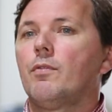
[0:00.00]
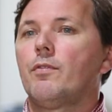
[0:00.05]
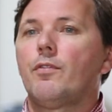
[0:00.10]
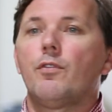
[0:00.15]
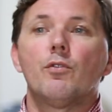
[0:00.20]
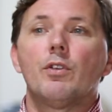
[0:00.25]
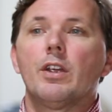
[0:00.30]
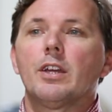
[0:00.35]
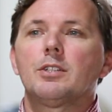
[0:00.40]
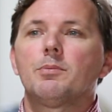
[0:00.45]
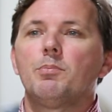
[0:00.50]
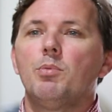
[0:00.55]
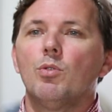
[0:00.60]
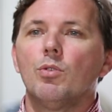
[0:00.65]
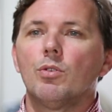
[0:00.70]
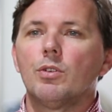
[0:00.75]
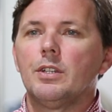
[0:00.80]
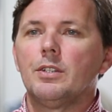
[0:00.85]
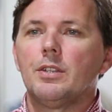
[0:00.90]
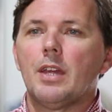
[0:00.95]
for
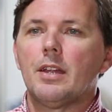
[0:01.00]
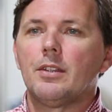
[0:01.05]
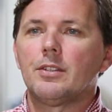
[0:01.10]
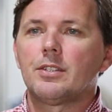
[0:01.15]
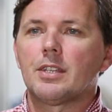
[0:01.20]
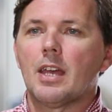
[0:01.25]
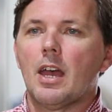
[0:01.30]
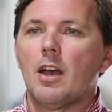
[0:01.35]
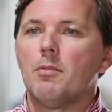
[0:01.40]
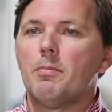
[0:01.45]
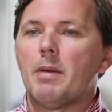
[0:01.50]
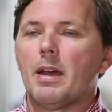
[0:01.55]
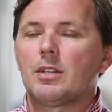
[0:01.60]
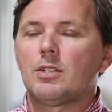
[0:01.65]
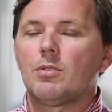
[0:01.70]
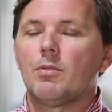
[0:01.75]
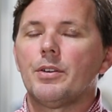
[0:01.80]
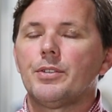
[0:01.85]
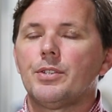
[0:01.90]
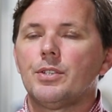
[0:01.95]
export and sale back
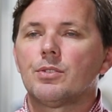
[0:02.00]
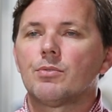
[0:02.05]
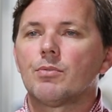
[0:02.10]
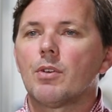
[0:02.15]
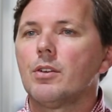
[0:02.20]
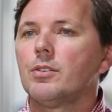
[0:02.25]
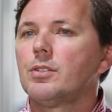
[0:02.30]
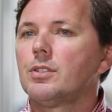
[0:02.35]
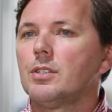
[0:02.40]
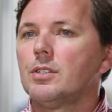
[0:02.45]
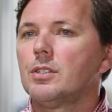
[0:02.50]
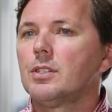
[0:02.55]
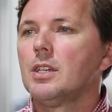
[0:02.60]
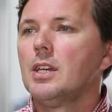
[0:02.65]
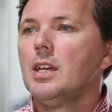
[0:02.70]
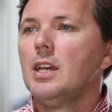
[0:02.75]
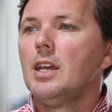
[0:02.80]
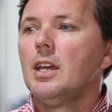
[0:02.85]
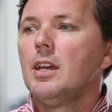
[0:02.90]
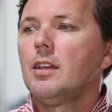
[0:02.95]
to us as roasters.
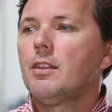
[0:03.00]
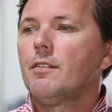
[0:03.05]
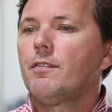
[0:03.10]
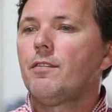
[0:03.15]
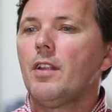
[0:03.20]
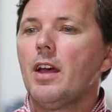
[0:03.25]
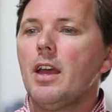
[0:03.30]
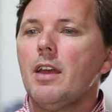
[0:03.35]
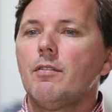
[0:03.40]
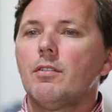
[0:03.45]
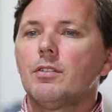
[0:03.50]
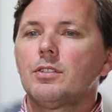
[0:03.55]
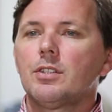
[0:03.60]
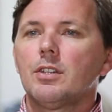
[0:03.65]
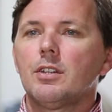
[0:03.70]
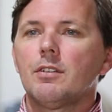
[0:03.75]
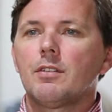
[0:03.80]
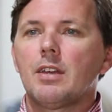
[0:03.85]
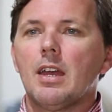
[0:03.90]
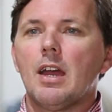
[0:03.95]
The flavour
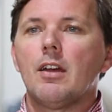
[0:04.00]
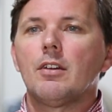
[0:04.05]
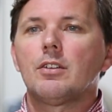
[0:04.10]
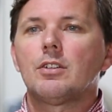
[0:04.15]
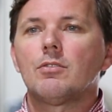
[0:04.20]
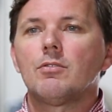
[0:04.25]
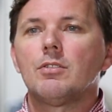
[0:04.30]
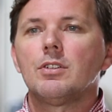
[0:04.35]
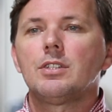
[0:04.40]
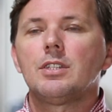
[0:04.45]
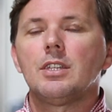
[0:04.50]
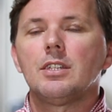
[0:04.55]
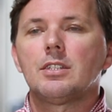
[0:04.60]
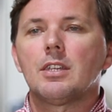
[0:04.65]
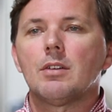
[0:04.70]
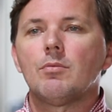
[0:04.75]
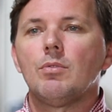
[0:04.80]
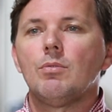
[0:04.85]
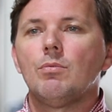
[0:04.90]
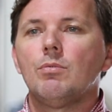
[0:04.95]
sort of characteristics
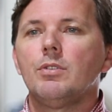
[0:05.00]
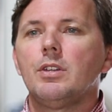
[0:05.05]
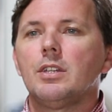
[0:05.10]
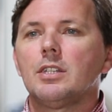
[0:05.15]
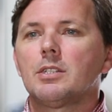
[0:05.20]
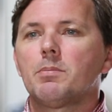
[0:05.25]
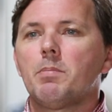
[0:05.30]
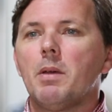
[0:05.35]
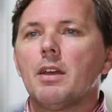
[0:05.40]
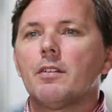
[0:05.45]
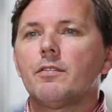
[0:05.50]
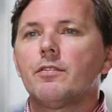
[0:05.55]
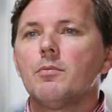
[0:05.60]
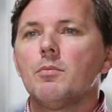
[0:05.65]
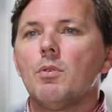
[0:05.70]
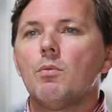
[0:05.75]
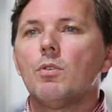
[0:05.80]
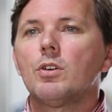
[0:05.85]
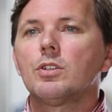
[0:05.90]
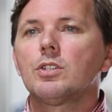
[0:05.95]
that we would expect
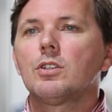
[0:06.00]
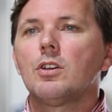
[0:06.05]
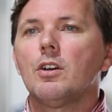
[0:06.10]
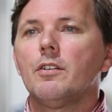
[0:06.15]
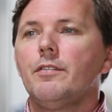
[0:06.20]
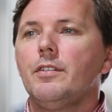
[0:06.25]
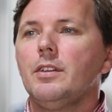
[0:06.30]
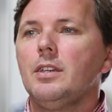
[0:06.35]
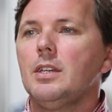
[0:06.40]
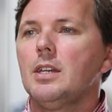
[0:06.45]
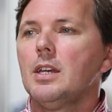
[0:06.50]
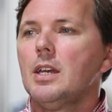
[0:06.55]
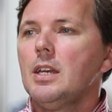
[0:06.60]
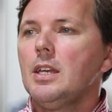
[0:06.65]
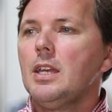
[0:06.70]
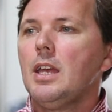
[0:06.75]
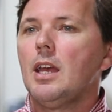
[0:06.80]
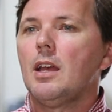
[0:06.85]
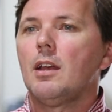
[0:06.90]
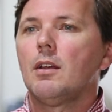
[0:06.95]
from a washed coffee,
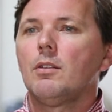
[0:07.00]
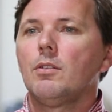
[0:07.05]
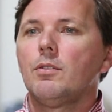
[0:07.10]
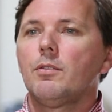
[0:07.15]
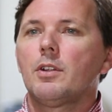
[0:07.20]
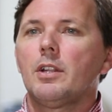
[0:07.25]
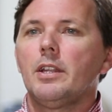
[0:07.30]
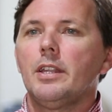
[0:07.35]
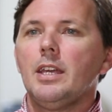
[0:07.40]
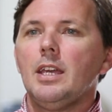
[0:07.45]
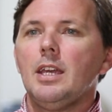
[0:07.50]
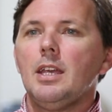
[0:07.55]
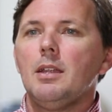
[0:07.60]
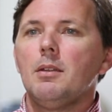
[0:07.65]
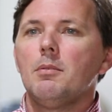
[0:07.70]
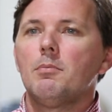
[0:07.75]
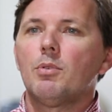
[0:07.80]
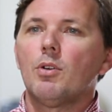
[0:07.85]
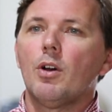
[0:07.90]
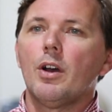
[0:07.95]
yeah,
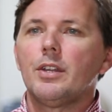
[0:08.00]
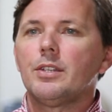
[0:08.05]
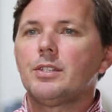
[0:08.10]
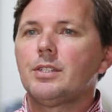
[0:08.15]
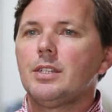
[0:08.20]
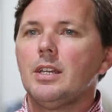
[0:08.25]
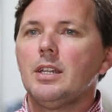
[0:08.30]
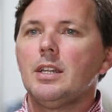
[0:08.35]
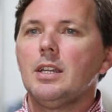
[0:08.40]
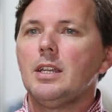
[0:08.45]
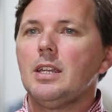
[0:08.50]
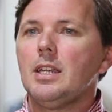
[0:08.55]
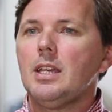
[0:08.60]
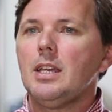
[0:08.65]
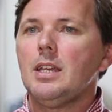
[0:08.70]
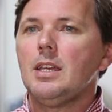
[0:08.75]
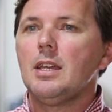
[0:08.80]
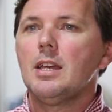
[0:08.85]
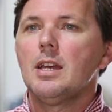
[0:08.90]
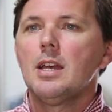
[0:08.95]
clean, bright
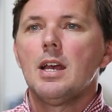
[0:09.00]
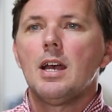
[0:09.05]
acidity,